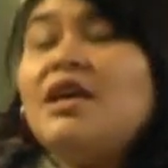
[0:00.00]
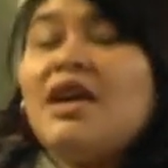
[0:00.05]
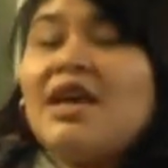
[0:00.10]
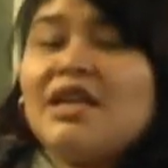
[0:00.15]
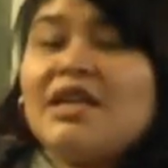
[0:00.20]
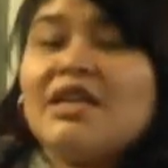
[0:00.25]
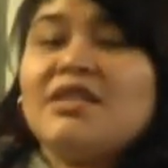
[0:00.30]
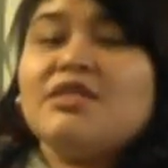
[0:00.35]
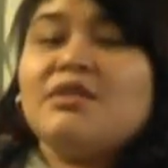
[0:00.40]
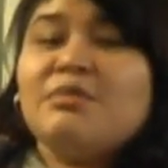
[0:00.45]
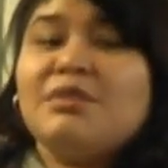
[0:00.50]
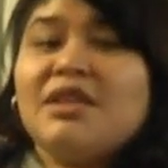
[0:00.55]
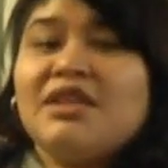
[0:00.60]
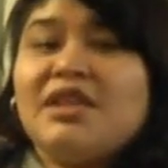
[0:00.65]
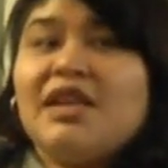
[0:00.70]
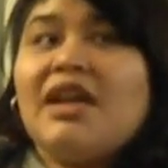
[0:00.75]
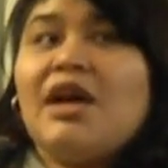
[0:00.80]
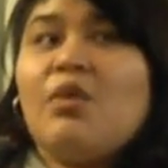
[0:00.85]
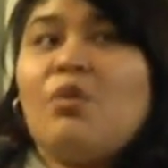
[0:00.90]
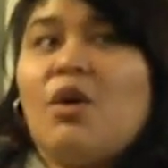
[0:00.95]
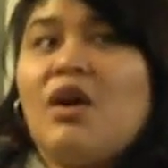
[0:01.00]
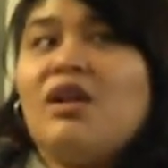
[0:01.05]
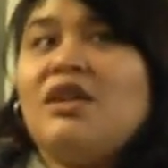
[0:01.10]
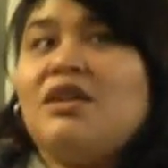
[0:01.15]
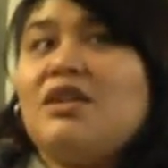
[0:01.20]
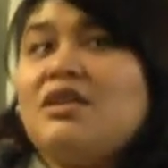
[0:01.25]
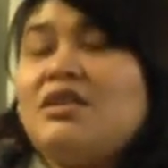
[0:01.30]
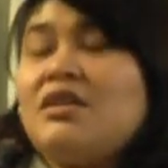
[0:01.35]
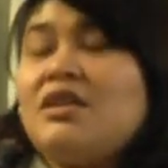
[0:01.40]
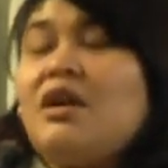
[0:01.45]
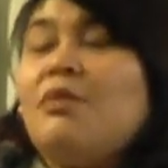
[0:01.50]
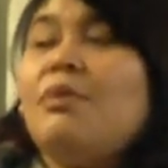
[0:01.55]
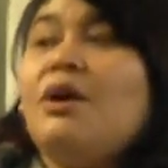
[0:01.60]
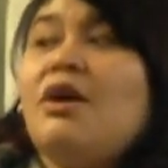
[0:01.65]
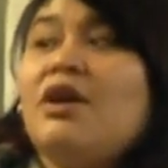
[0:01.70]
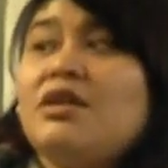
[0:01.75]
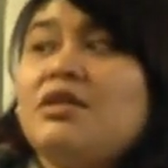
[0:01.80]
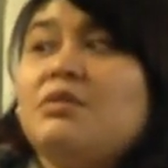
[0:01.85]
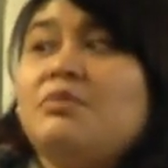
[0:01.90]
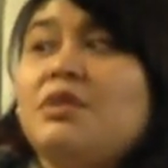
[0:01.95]
And that's something that I wanted it to come
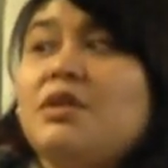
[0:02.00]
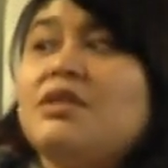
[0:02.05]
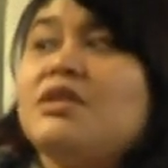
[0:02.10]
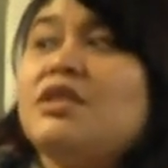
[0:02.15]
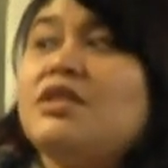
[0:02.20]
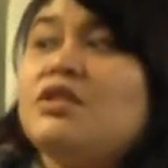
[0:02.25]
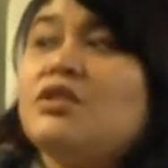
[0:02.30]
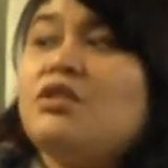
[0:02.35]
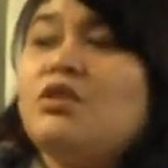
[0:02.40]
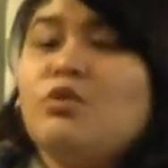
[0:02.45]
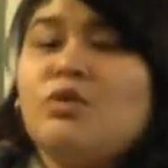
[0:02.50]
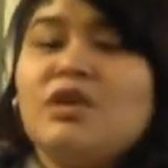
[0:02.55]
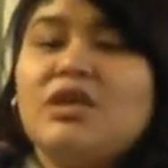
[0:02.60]
out as a plus size girl.